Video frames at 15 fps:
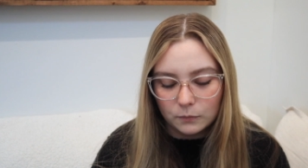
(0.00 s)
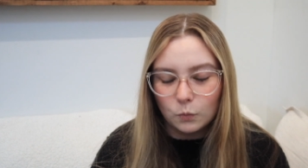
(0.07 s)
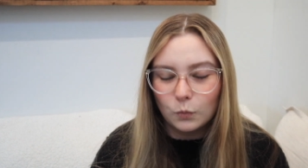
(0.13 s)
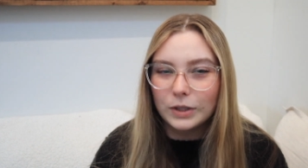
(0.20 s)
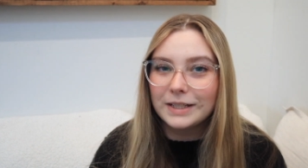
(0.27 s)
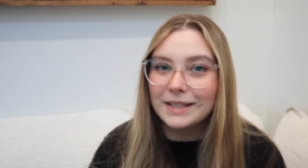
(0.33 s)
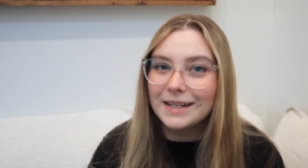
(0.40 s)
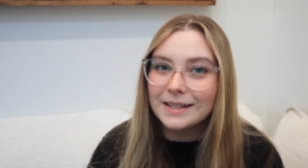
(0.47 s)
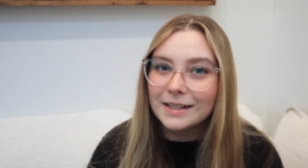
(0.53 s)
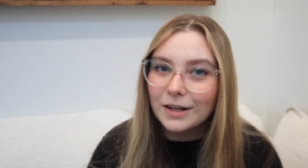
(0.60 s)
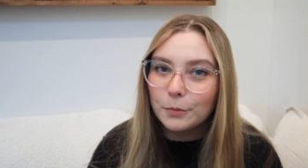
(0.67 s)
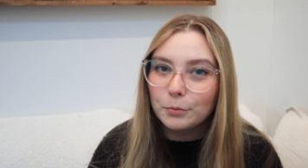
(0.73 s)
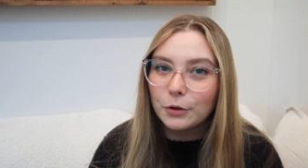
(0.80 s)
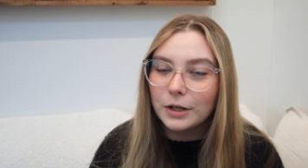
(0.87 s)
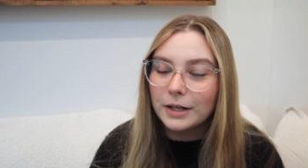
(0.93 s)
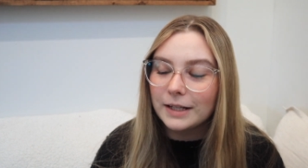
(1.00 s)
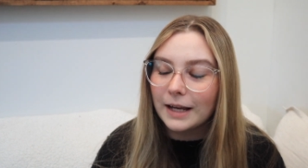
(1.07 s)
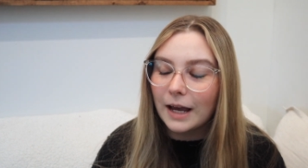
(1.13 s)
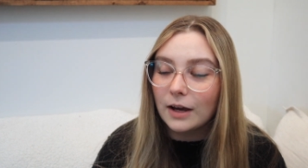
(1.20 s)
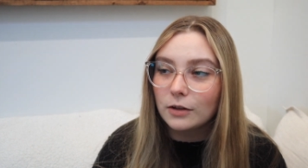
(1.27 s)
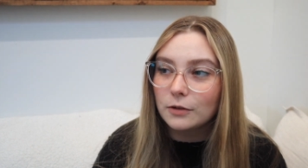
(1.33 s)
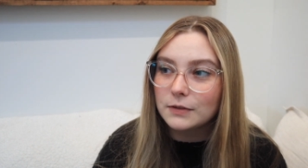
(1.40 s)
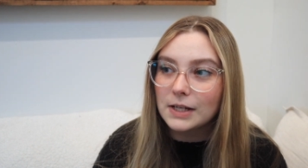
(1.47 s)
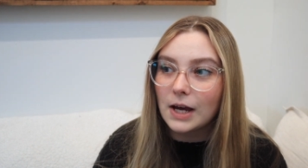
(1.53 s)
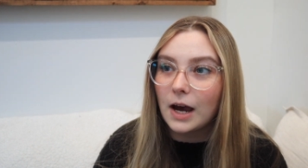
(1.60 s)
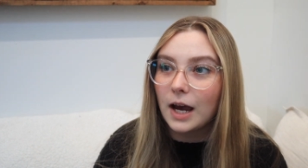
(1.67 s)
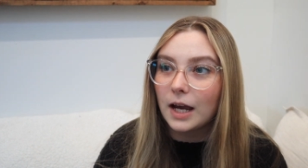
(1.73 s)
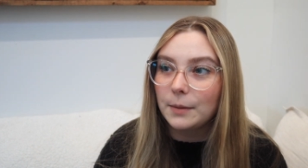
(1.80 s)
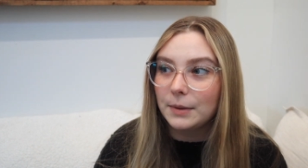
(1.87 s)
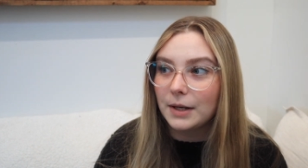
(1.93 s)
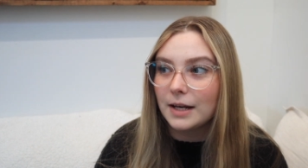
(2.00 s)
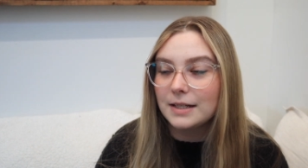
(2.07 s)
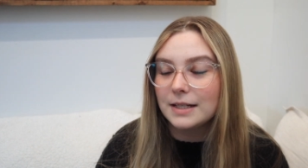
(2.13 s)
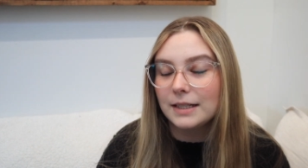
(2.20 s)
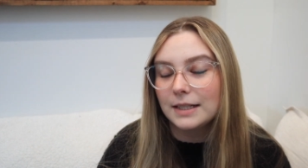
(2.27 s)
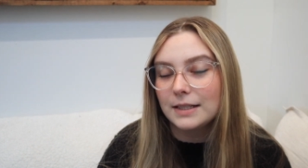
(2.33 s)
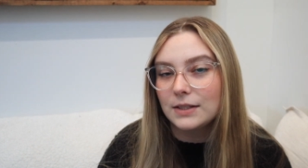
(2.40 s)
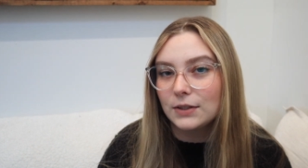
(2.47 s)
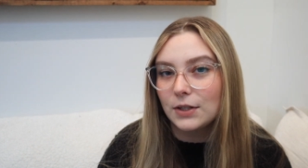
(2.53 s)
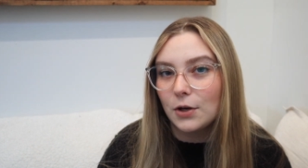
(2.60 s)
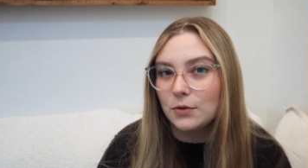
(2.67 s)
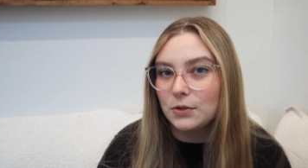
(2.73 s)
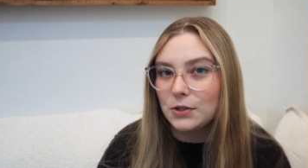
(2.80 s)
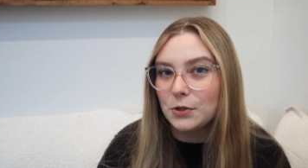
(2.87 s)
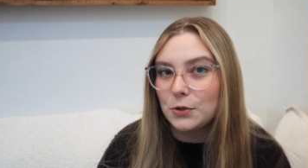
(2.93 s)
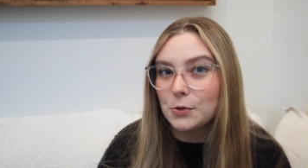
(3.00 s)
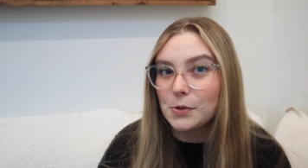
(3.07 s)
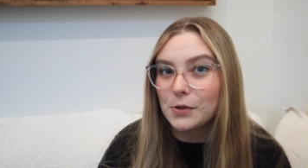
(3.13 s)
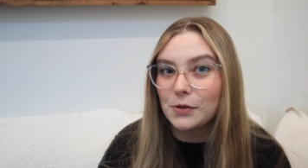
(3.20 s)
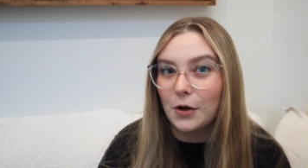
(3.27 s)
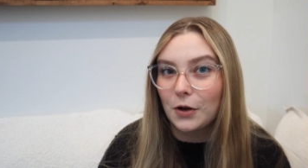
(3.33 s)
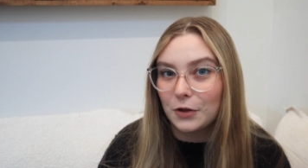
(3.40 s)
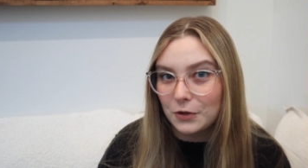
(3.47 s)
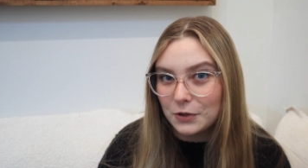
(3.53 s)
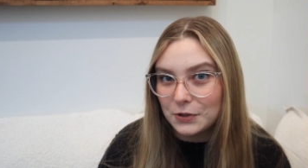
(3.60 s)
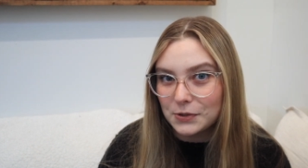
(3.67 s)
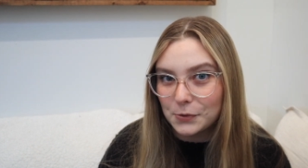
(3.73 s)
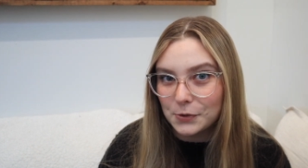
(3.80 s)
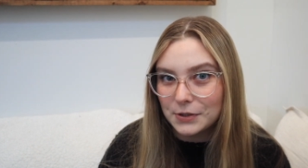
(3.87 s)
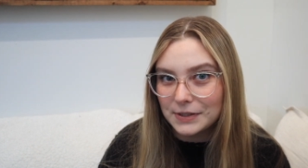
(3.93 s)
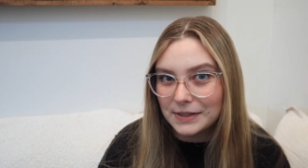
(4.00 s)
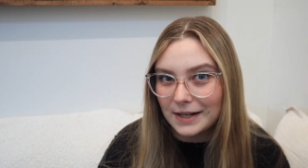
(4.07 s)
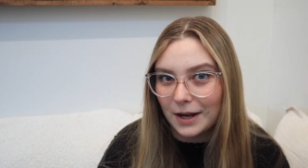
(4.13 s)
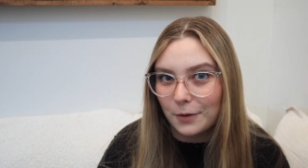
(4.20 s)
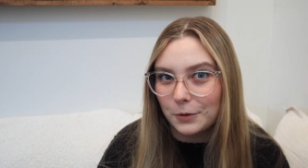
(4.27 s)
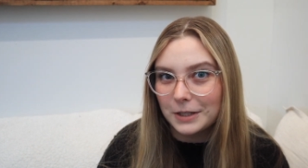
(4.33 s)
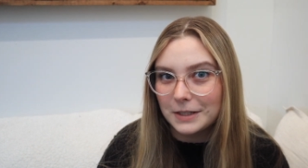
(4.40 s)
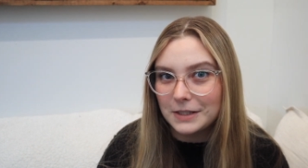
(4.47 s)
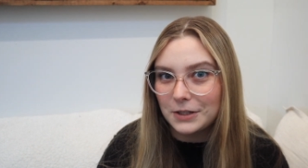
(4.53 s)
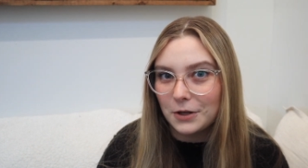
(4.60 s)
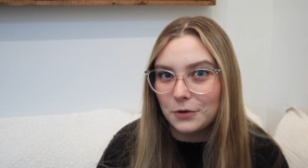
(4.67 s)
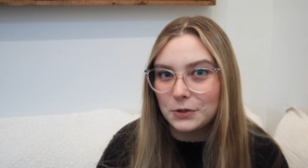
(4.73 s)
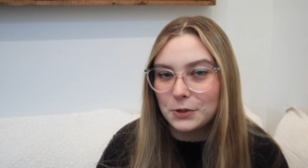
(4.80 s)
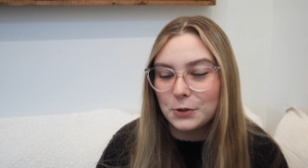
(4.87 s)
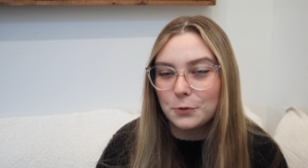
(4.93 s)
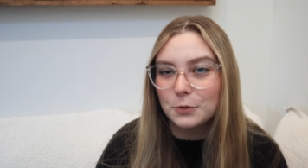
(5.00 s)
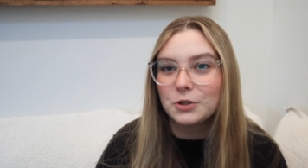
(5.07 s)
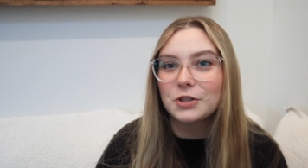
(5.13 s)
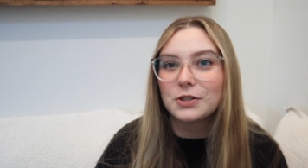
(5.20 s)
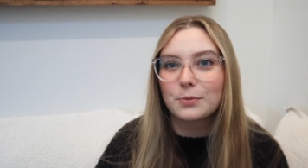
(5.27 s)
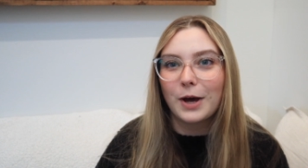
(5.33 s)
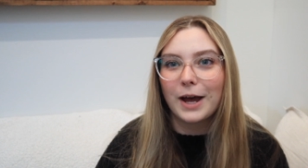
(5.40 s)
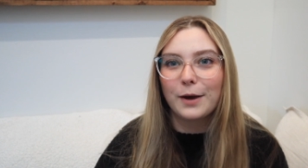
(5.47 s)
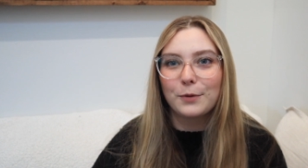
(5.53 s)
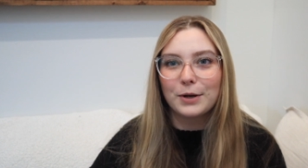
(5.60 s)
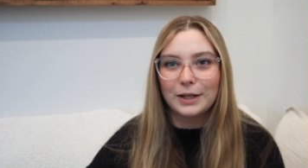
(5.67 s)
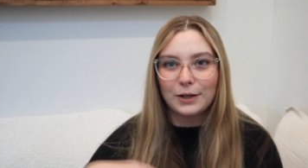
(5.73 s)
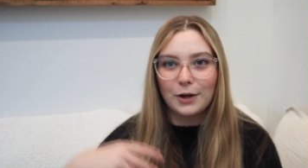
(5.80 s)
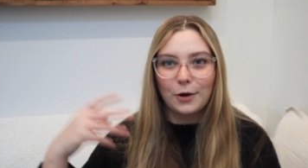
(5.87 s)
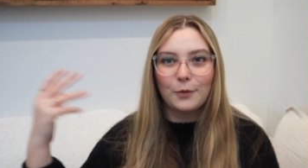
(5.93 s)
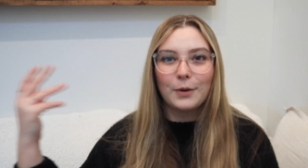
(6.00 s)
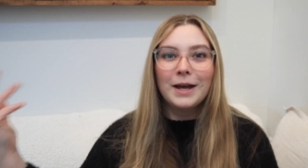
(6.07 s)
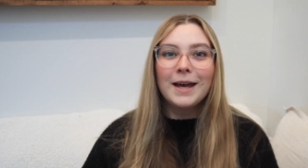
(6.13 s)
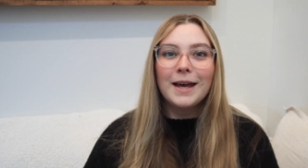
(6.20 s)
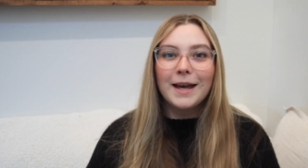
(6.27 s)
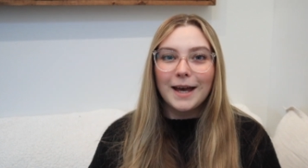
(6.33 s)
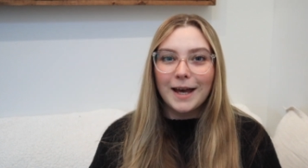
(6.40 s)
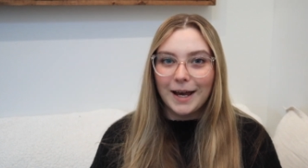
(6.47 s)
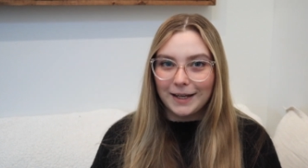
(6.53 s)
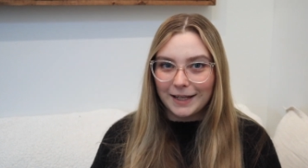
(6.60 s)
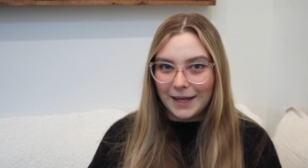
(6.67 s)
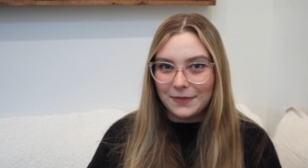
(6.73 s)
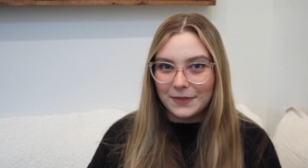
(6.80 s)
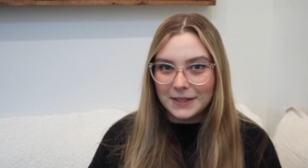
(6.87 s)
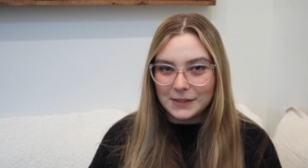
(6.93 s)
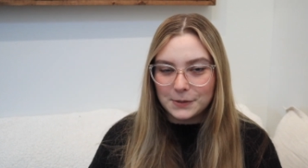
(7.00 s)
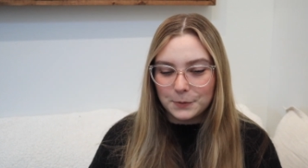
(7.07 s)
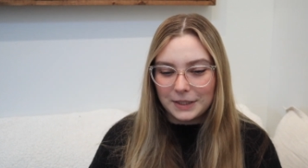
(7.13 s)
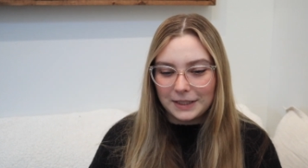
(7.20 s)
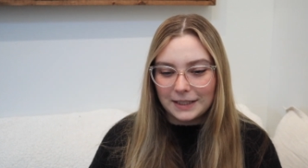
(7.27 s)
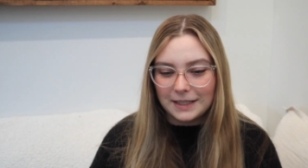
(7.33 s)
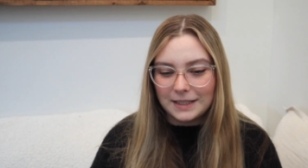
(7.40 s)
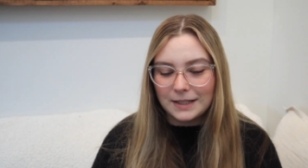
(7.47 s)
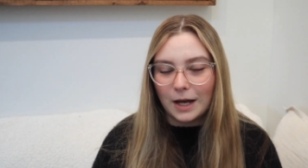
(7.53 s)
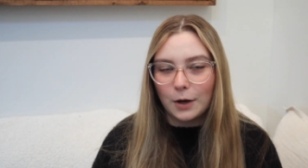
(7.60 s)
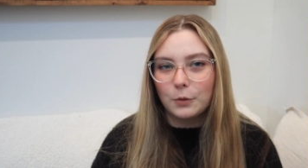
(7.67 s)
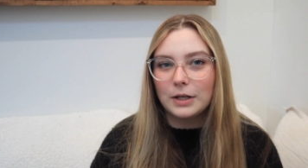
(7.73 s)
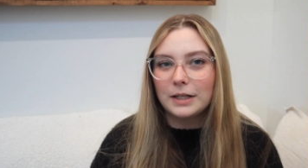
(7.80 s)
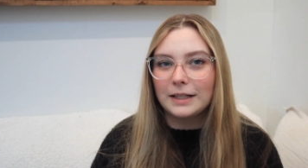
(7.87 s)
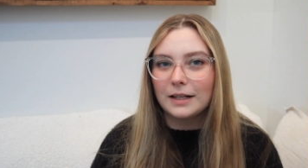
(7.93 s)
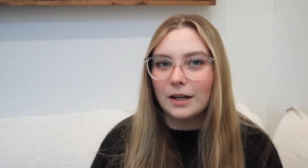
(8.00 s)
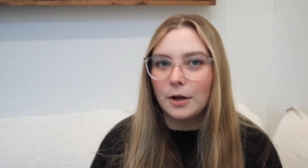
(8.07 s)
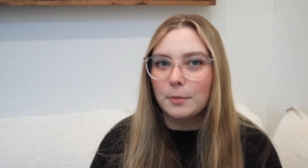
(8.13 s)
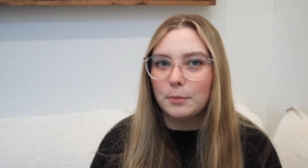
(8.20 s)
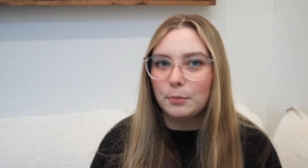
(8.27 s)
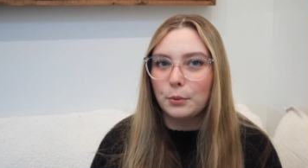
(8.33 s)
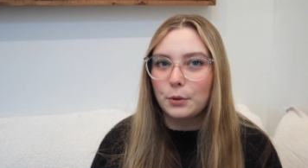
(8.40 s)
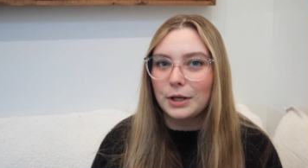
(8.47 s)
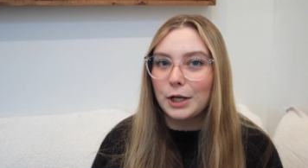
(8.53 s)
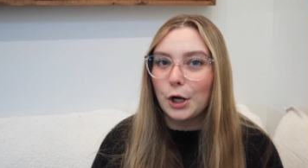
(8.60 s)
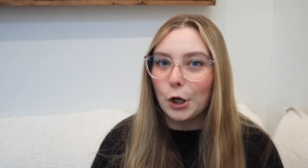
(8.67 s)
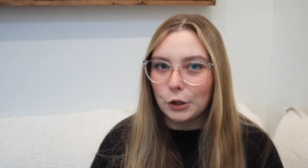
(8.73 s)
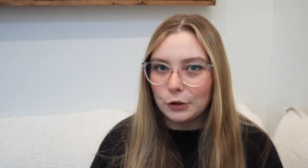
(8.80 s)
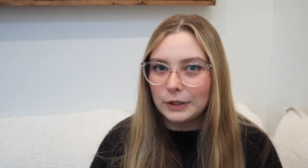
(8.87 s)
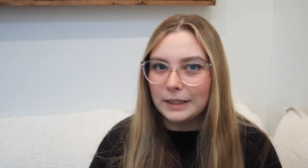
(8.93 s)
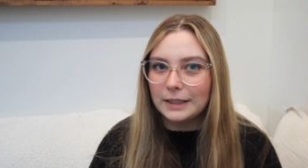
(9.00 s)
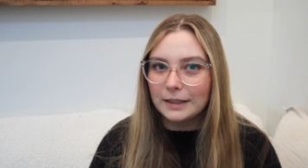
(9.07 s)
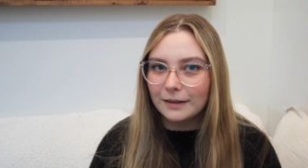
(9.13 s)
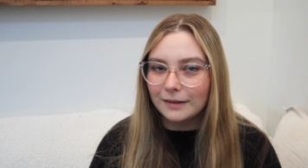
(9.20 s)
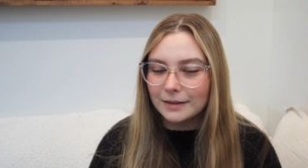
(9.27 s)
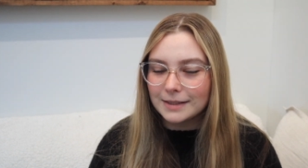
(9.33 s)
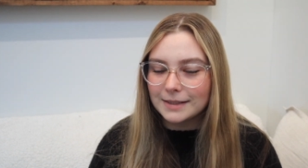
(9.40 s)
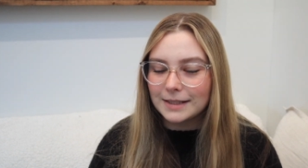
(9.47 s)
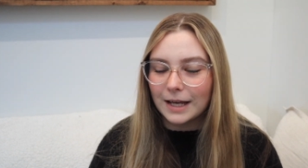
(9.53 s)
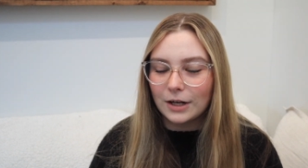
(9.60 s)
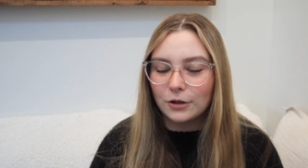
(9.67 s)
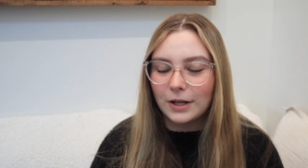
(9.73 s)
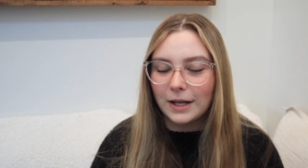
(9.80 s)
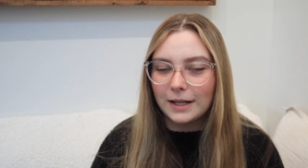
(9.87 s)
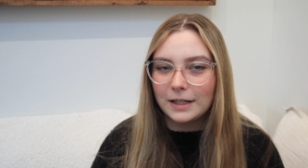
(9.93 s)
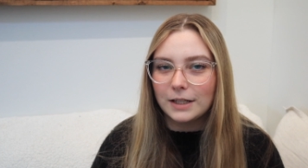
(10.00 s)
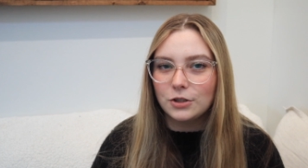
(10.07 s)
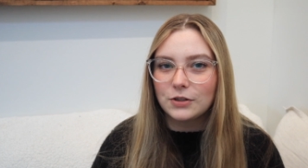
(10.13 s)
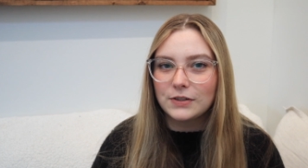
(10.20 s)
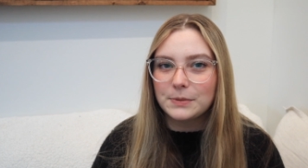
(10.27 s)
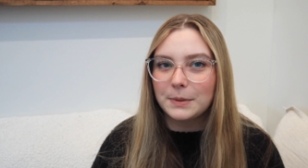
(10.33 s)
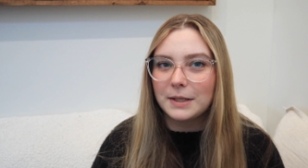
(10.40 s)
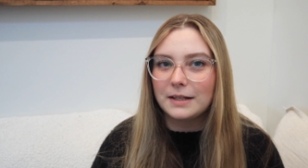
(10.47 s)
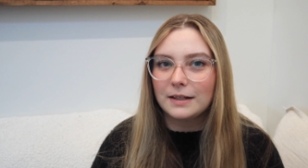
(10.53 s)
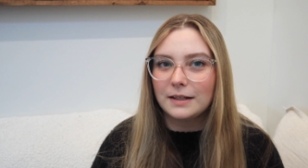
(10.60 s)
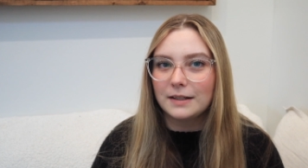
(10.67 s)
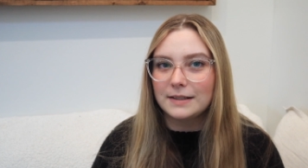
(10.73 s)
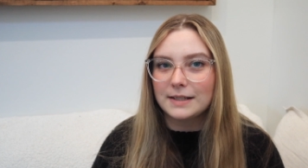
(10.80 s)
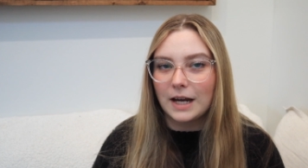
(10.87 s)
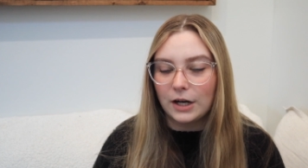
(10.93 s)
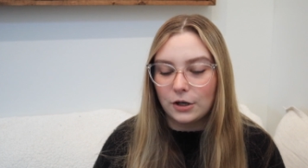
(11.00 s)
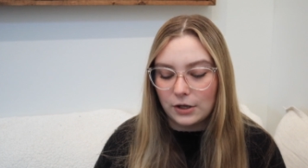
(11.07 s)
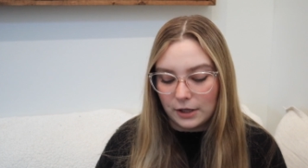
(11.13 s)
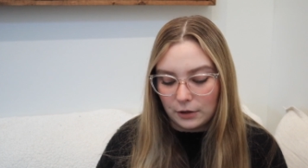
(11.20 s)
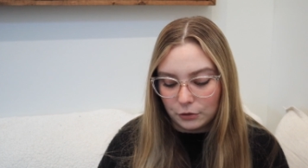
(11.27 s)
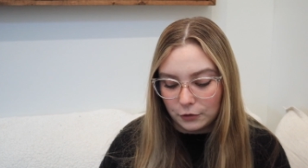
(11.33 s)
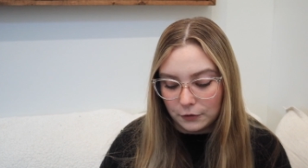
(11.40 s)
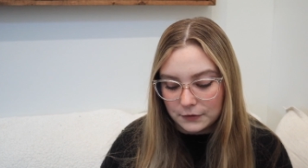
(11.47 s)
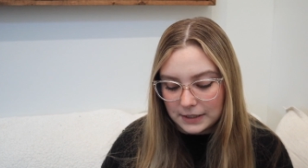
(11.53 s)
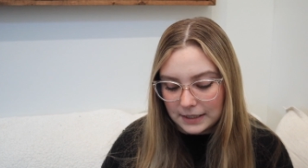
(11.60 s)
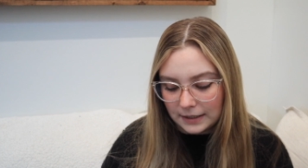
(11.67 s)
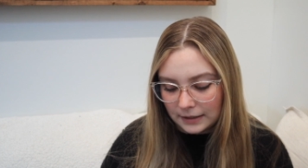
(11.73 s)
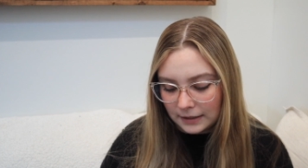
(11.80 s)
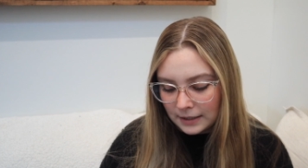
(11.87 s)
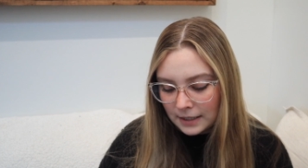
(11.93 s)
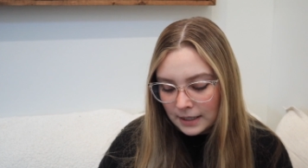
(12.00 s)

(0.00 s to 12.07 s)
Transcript: We ended up running out of time, and I didn't get to go to a lot of the stores that I wanted to go to, which is why I want to go again this weekend. I want to get up pretty early on Saturday and just spend an entire day thrifting.